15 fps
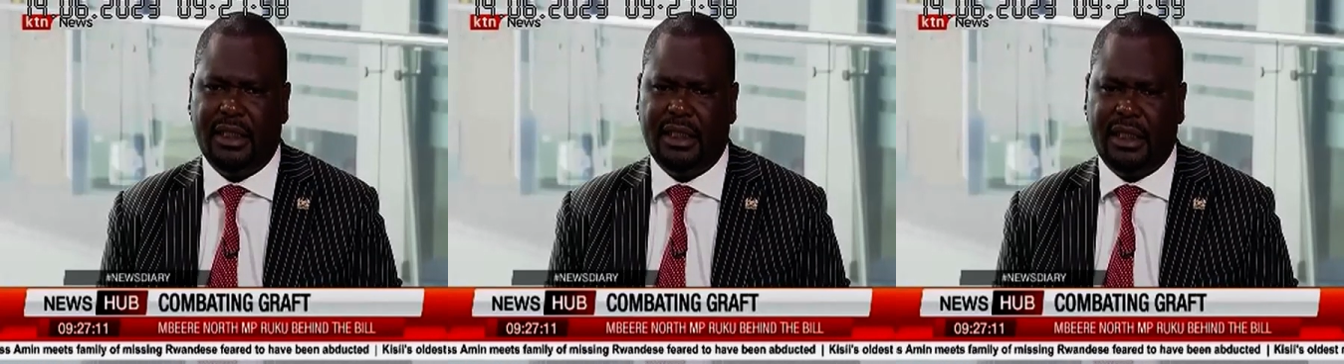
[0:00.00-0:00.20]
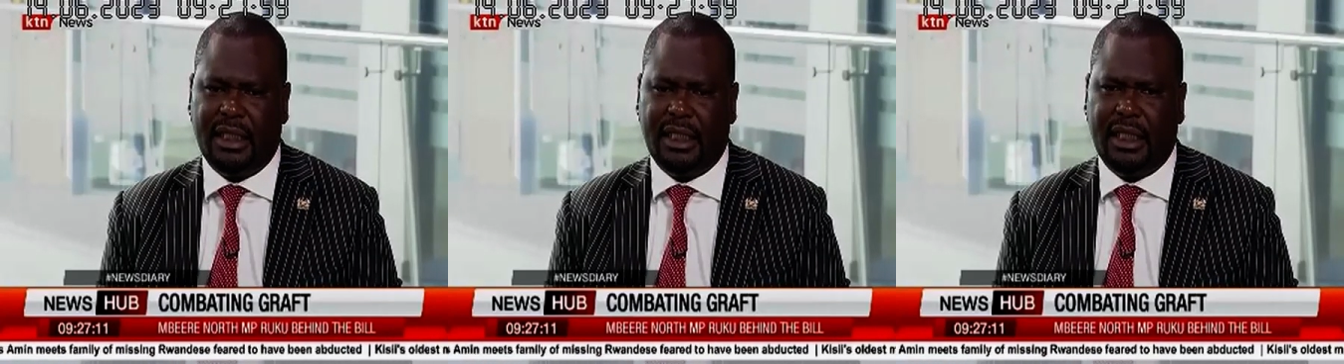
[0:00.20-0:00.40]

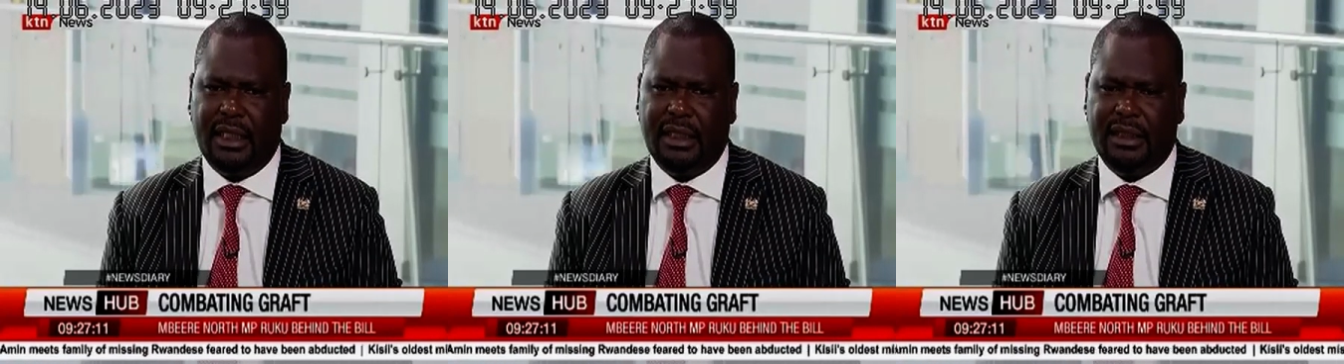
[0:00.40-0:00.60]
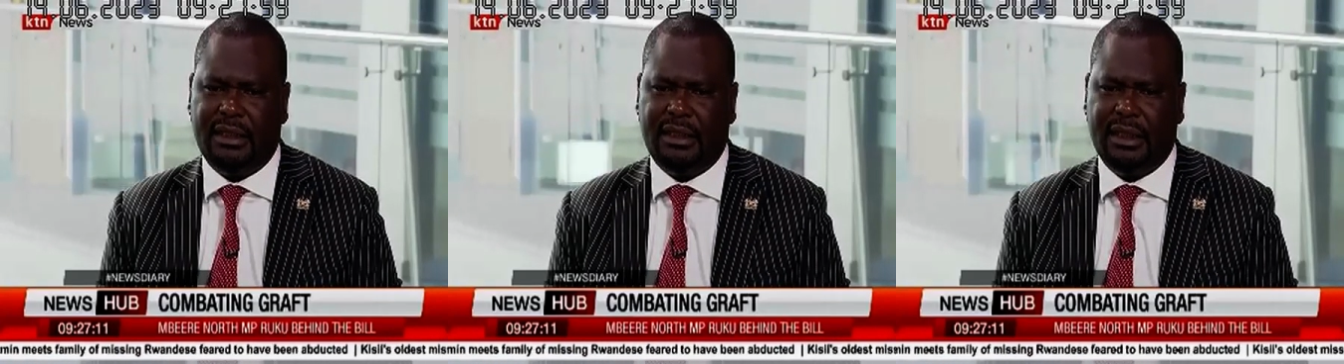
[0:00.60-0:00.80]

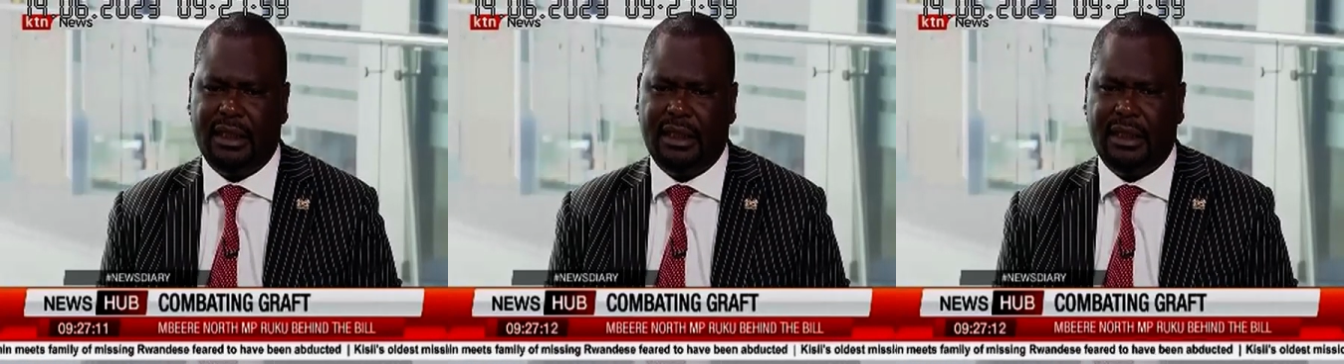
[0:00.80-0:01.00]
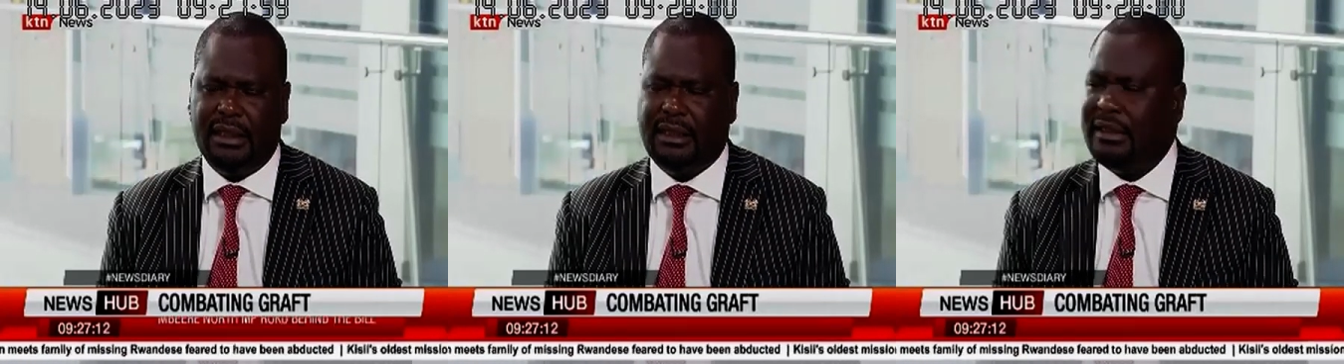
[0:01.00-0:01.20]
and
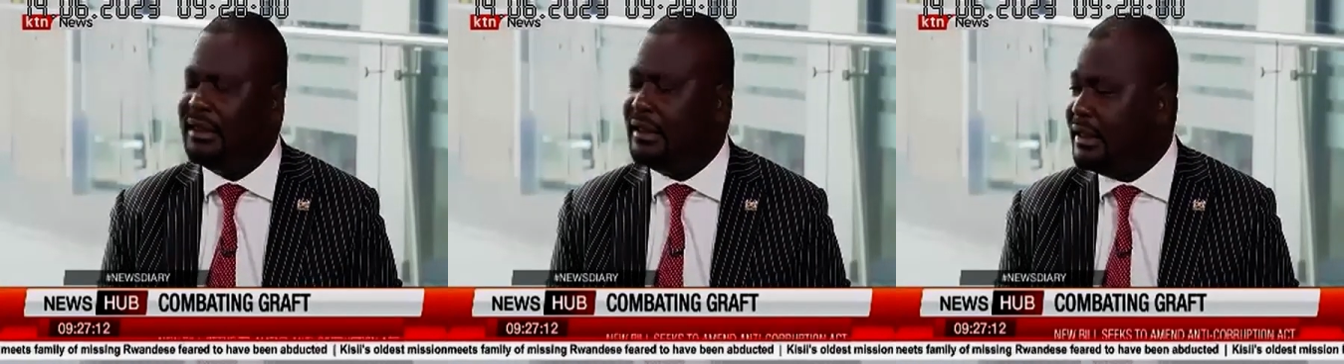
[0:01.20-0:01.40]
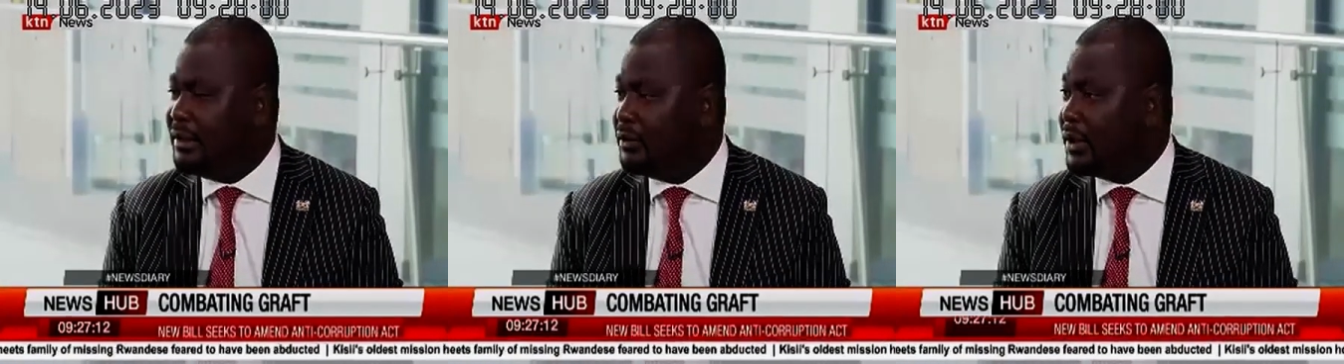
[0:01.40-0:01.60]

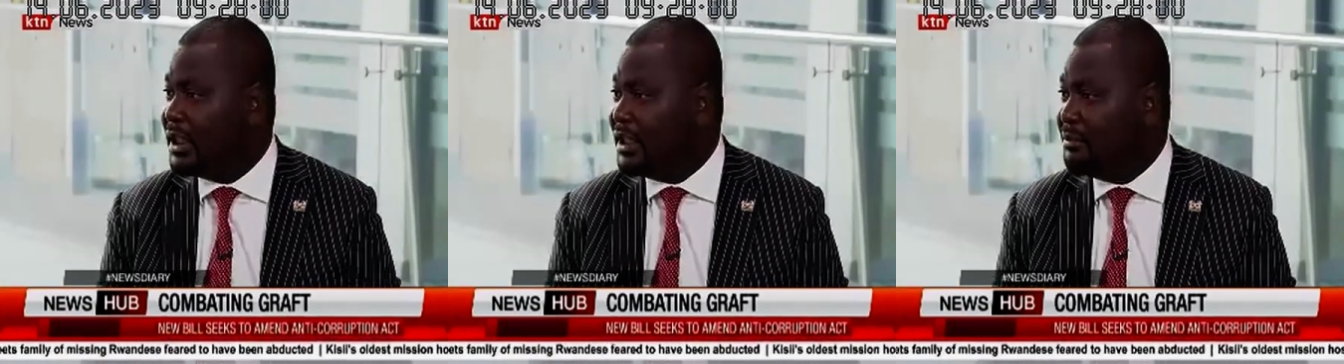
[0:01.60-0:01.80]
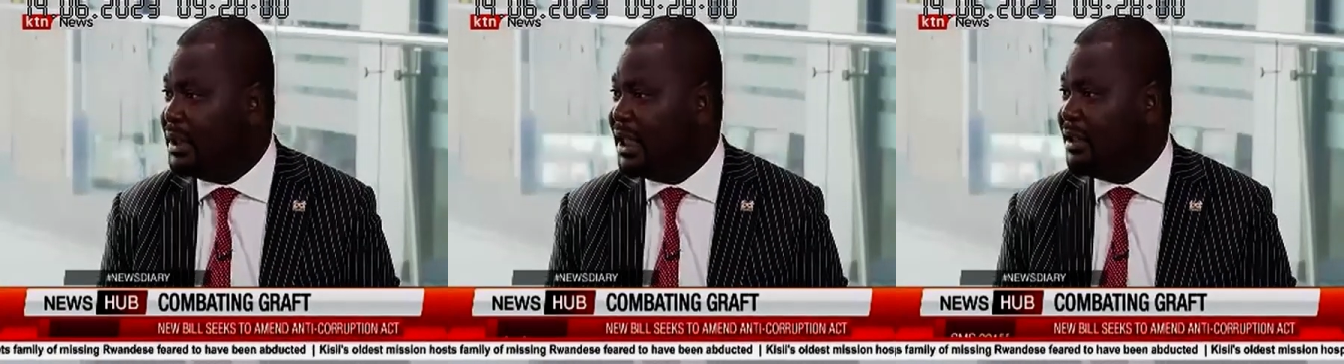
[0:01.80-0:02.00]
tea, what
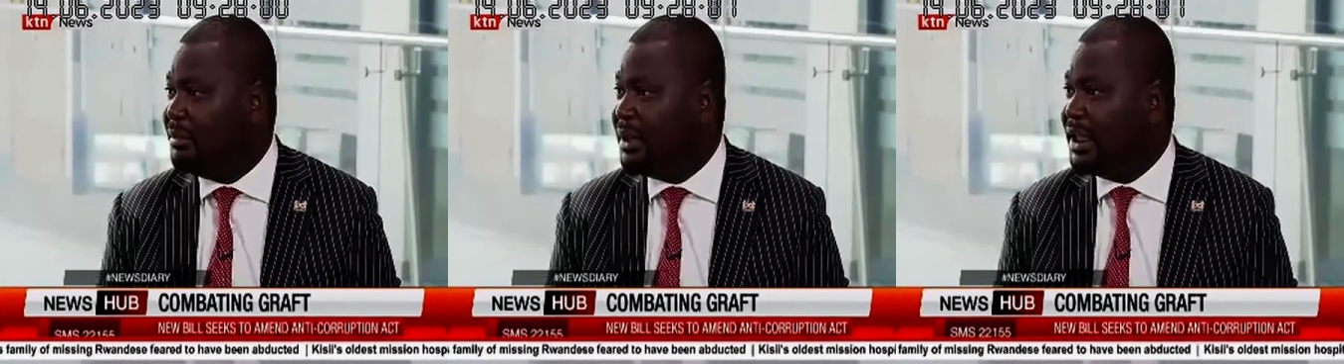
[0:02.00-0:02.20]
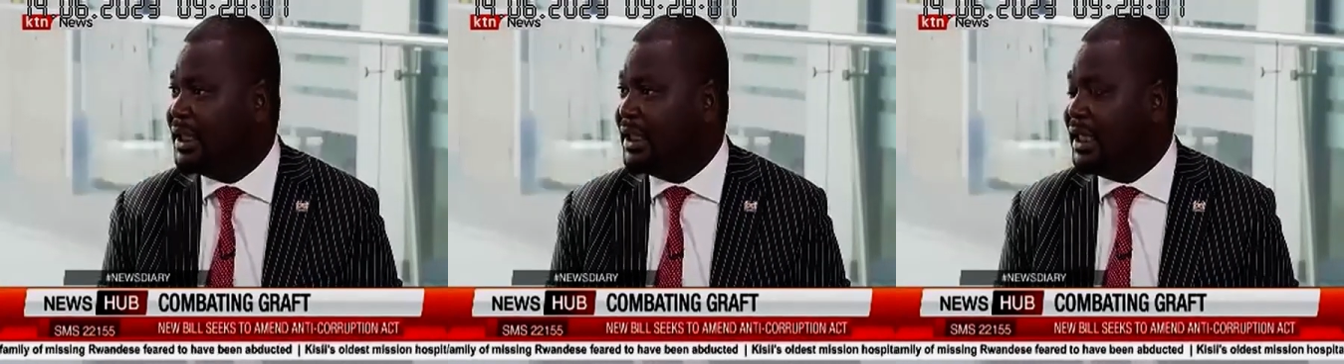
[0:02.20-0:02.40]
has been
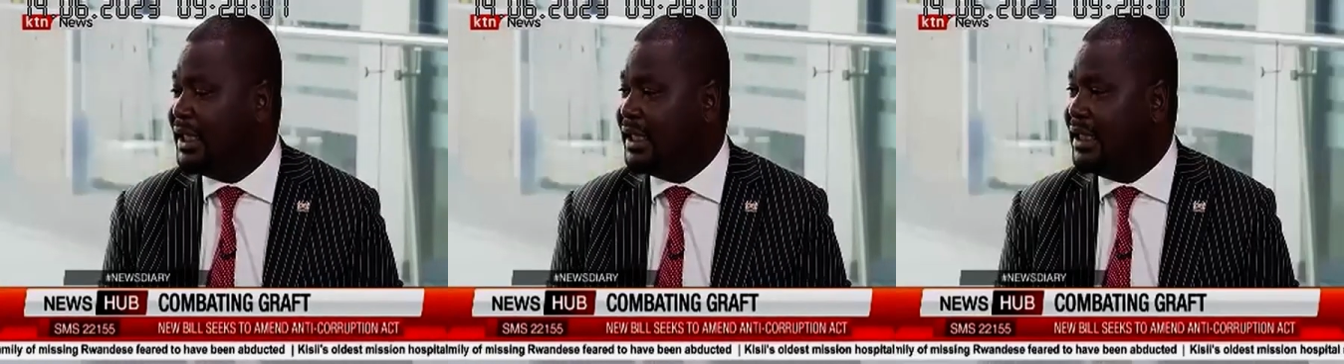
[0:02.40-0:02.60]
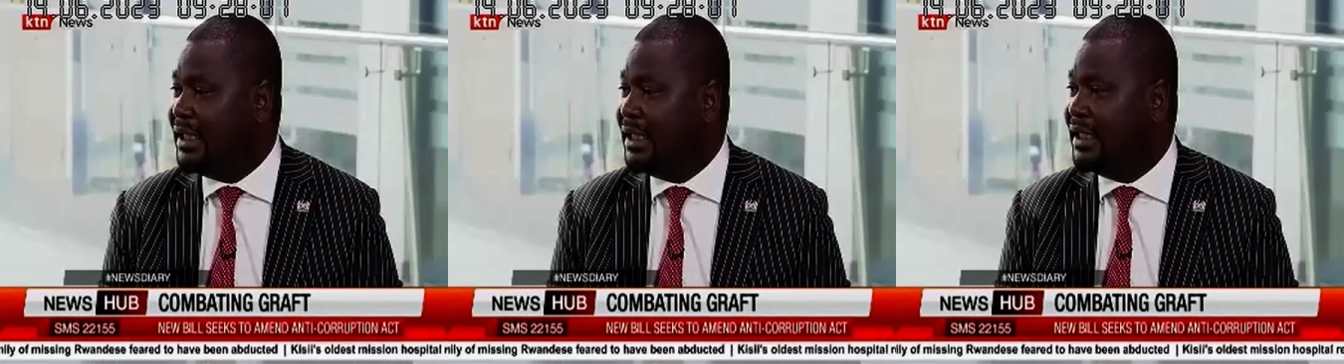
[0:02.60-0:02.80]
happening the other
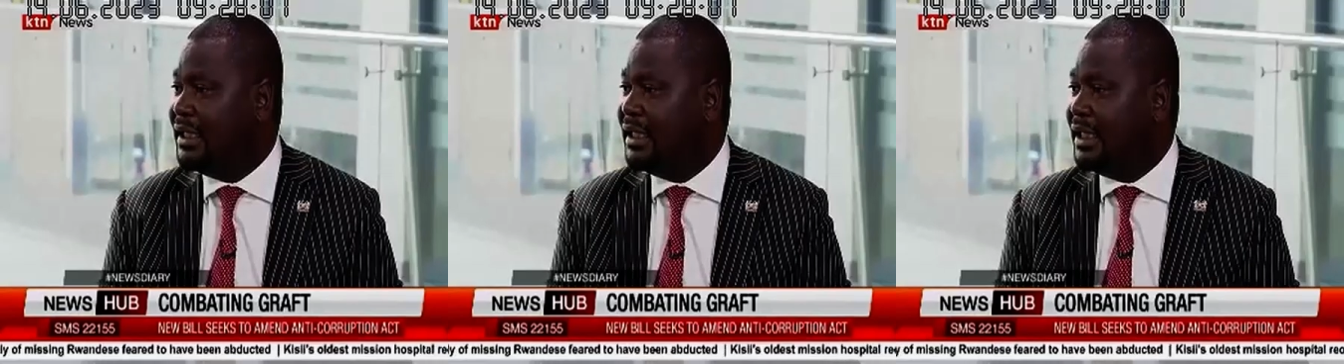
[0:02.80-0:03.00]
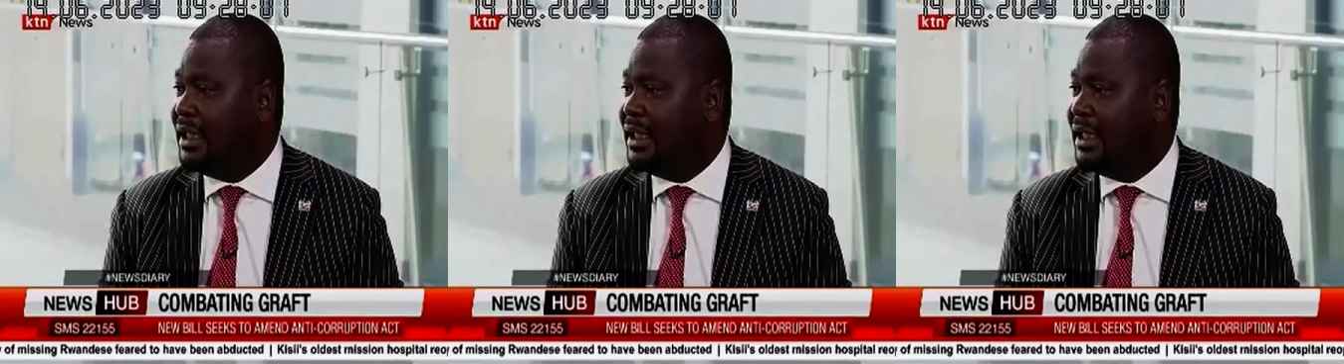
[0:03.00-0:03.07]
day,